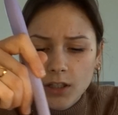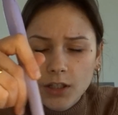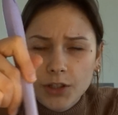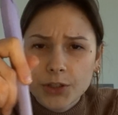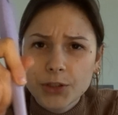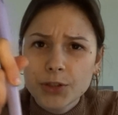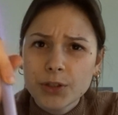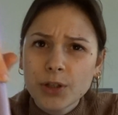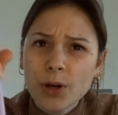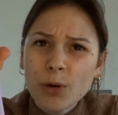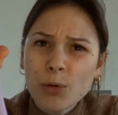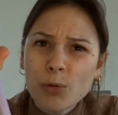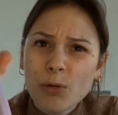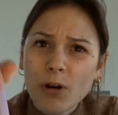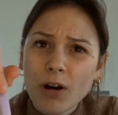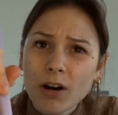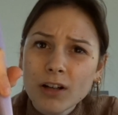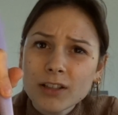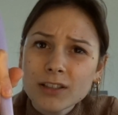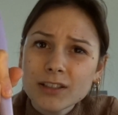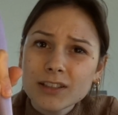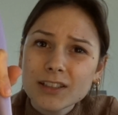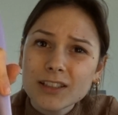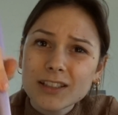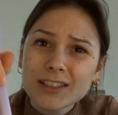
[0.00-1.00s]
You know
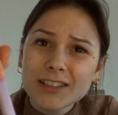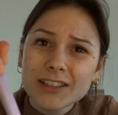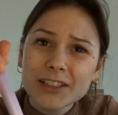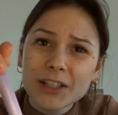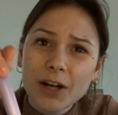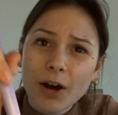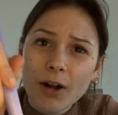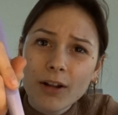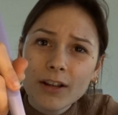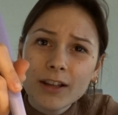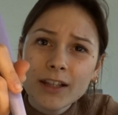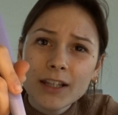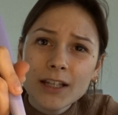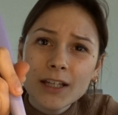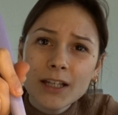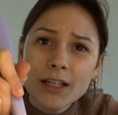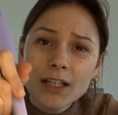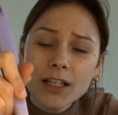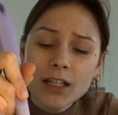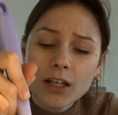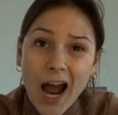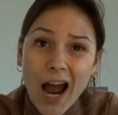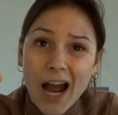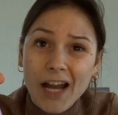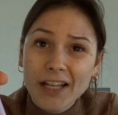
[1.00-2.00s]
what? The
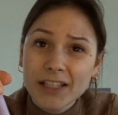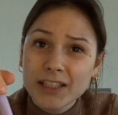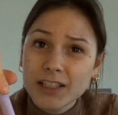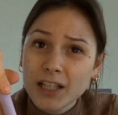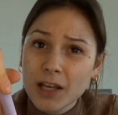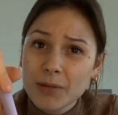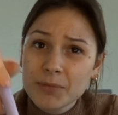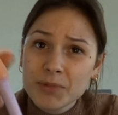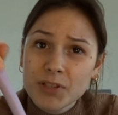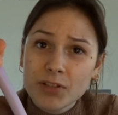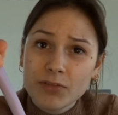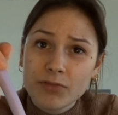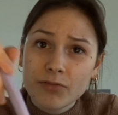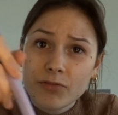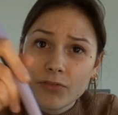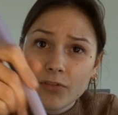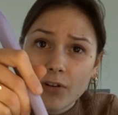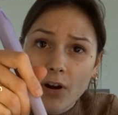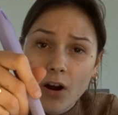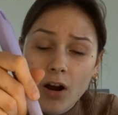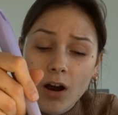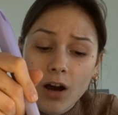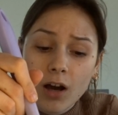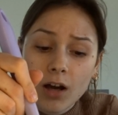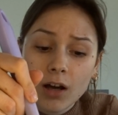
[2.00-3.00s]
only items
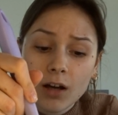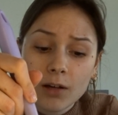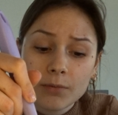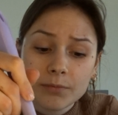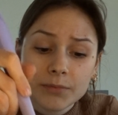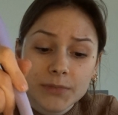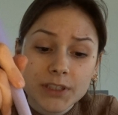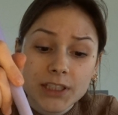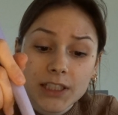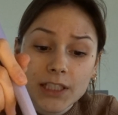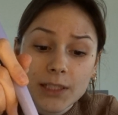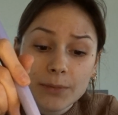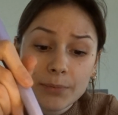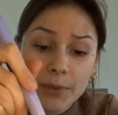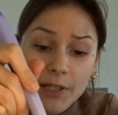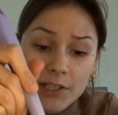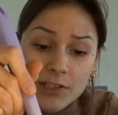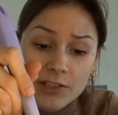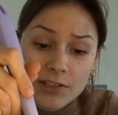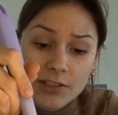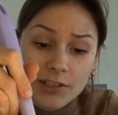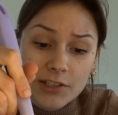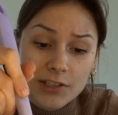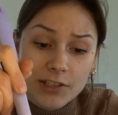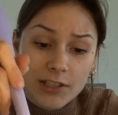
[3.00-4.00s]
from the
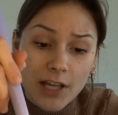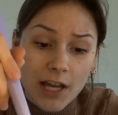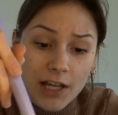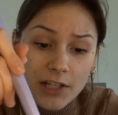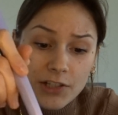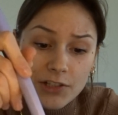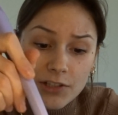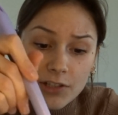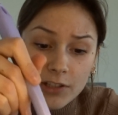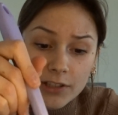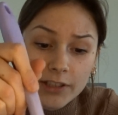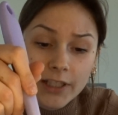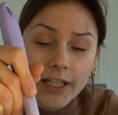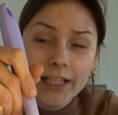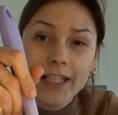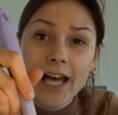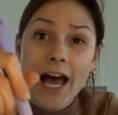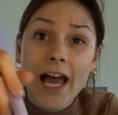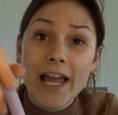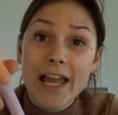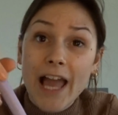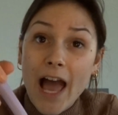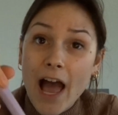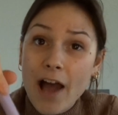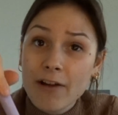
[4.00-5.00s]
pastry section that
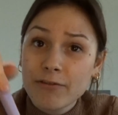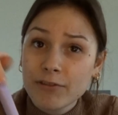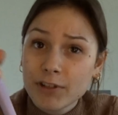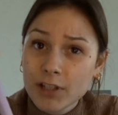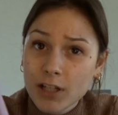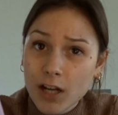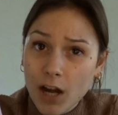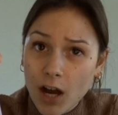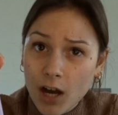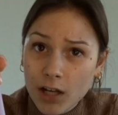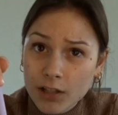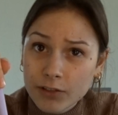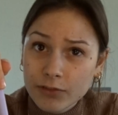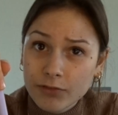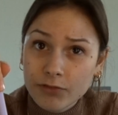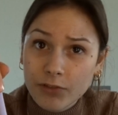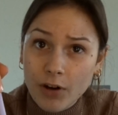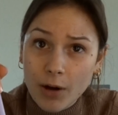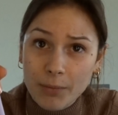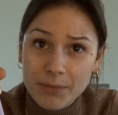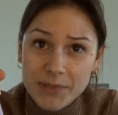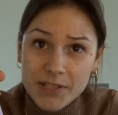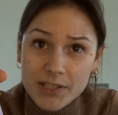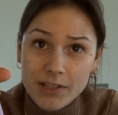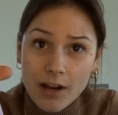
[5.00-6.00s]
I ever got
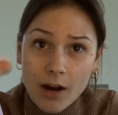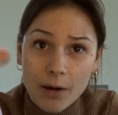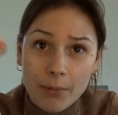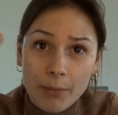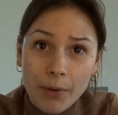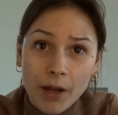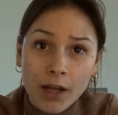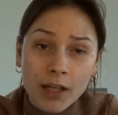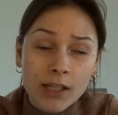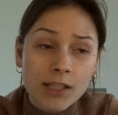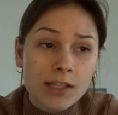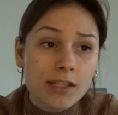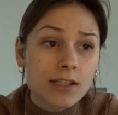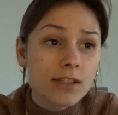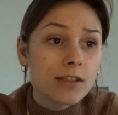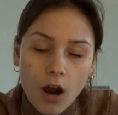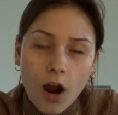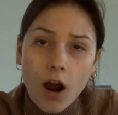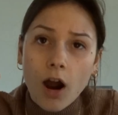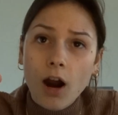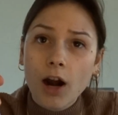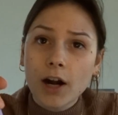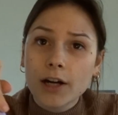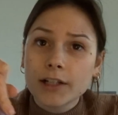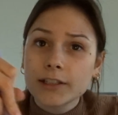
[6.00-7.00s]
from Starbucks
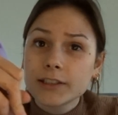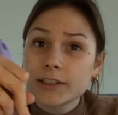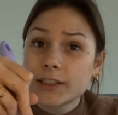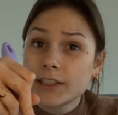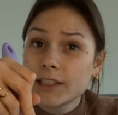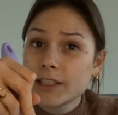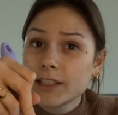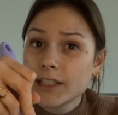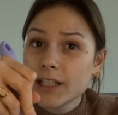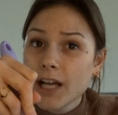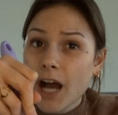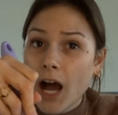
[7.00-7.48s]
are the